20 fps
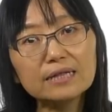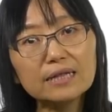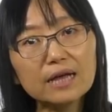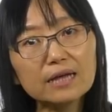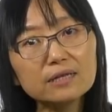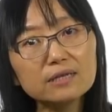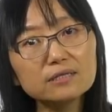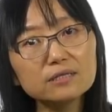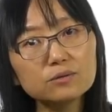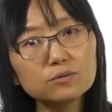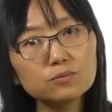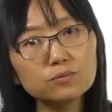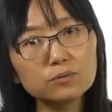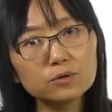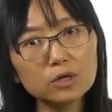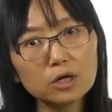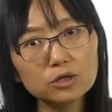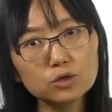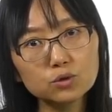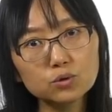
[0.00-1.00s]
Let us
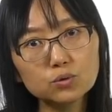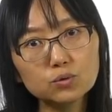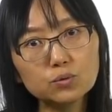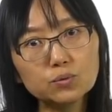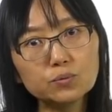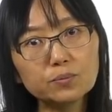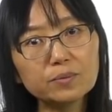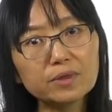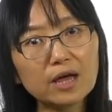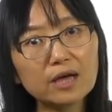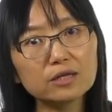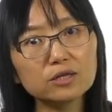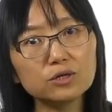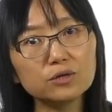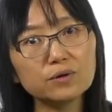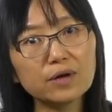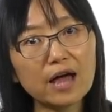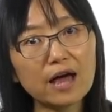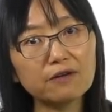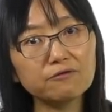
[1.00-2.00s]
assume that
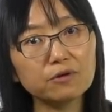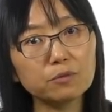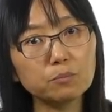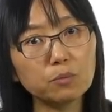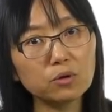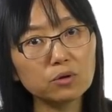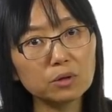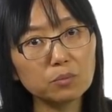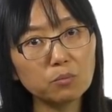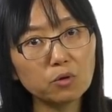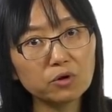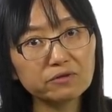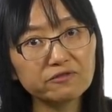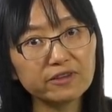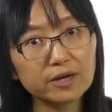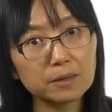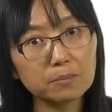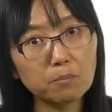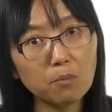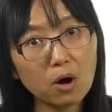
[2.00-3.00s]
you have a
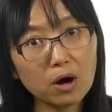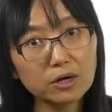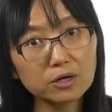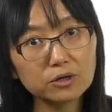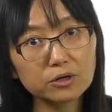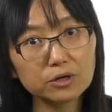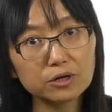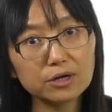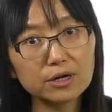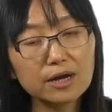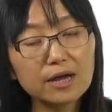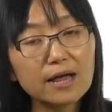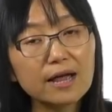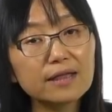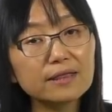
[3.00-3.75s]
polymorphic marker